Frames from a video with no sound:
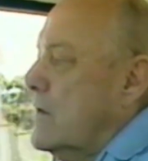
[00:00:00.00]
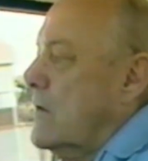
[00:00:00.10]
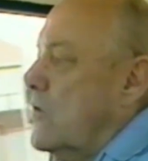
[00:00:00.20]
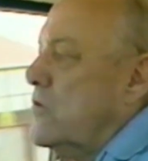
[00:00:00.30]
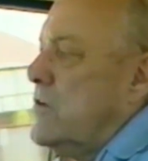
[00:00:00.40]

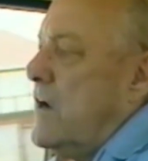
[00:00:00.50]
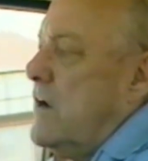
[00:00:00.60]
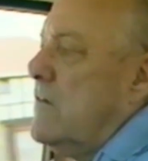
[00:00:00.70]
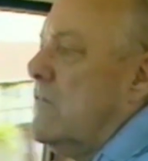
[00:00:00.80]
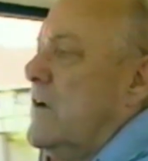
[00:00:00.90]
good
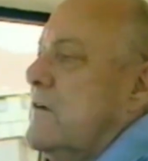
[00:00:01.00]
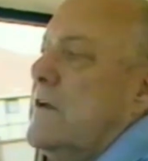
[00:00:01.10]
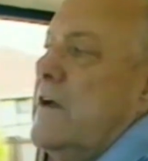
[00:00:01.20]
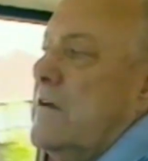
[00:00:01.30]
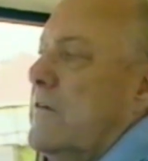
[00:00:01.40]
car around
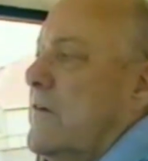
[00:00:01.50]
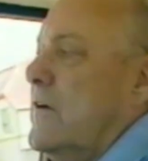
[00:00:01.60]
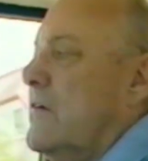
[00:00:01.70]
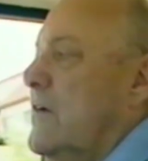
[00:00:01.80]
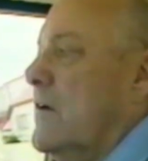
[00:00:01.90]
town, as
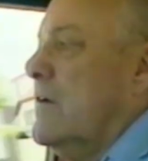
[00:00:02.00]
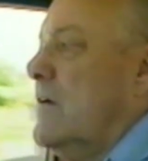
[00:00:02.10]
I said.